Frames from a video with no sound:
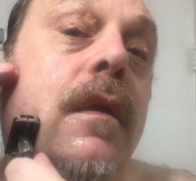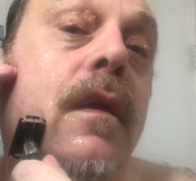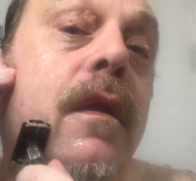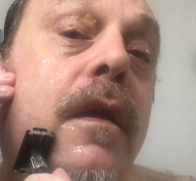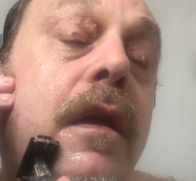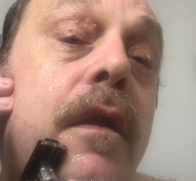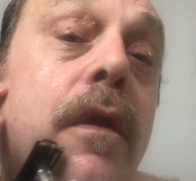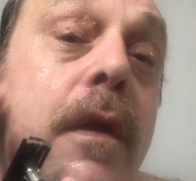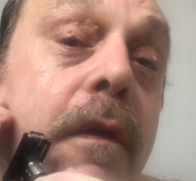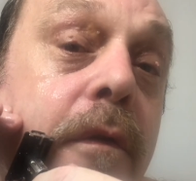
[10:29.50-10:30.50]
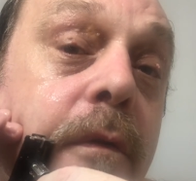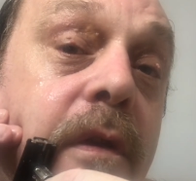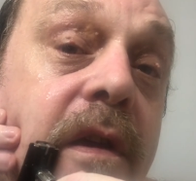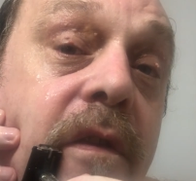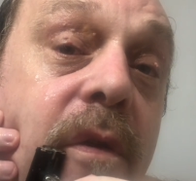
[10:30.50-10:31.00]
And again, you have to
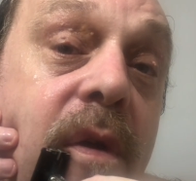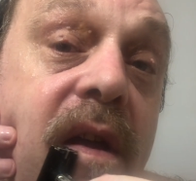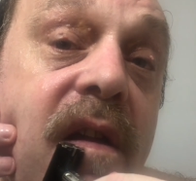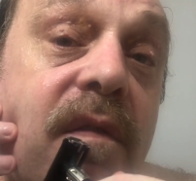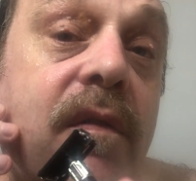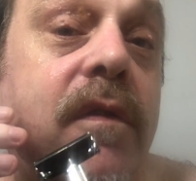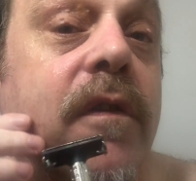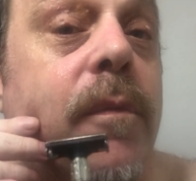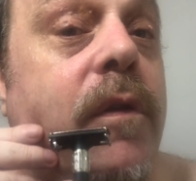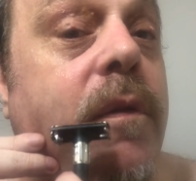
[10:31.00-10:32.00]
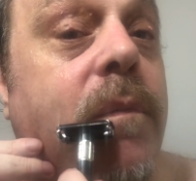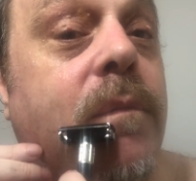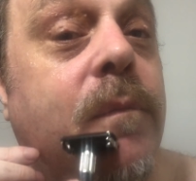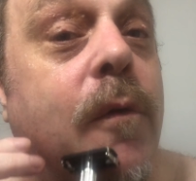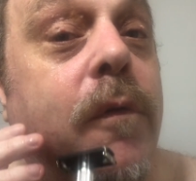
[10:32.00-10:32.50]
realize too, I have some of the
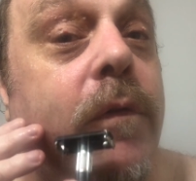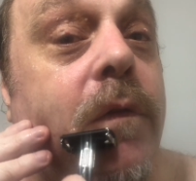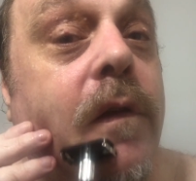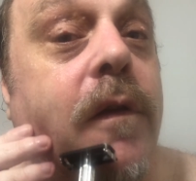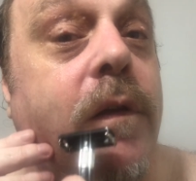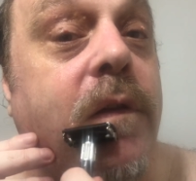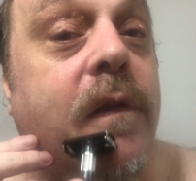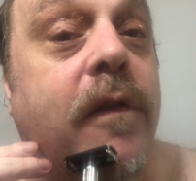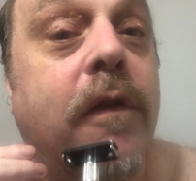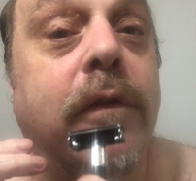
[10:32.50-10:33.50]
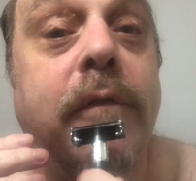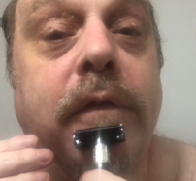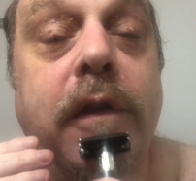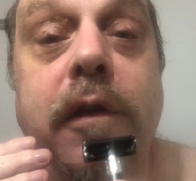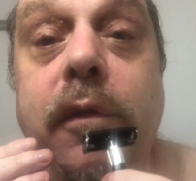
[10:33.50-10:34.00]
most sensitive
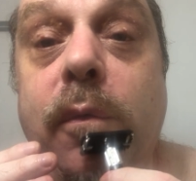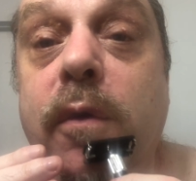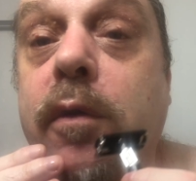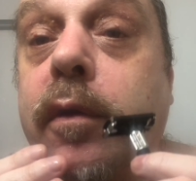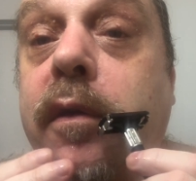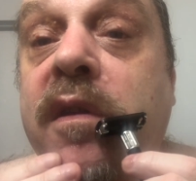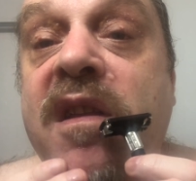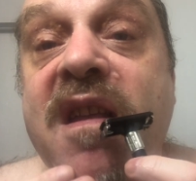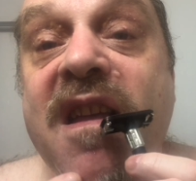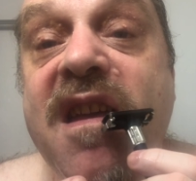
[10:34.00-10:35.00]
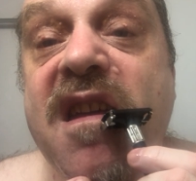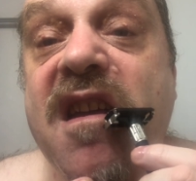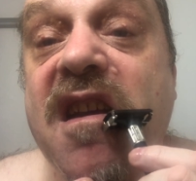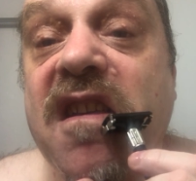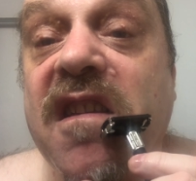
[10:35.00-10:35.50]
skin in the world.
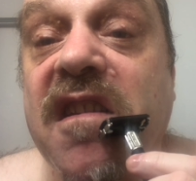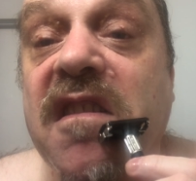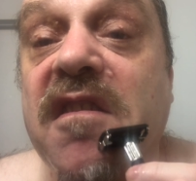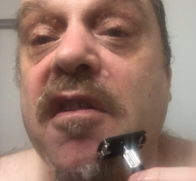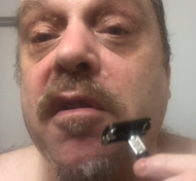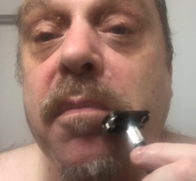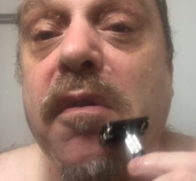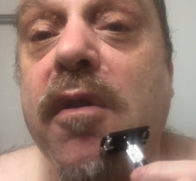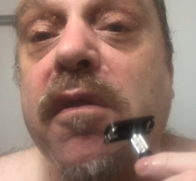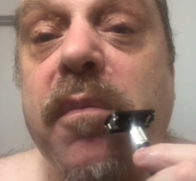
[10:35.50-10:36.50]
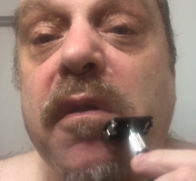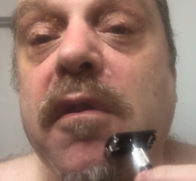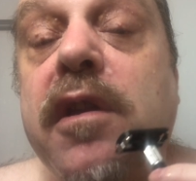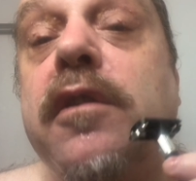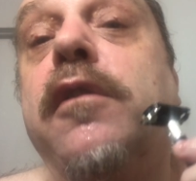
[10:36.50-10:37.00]
It's on par with my
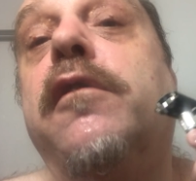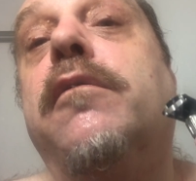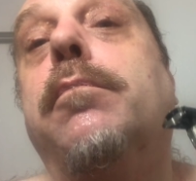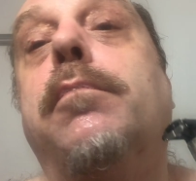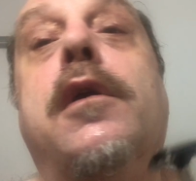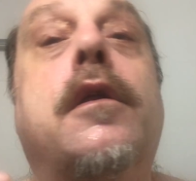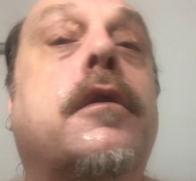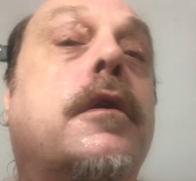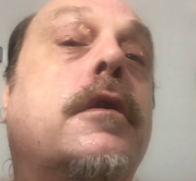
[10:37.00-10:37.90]
granddaughter's butt.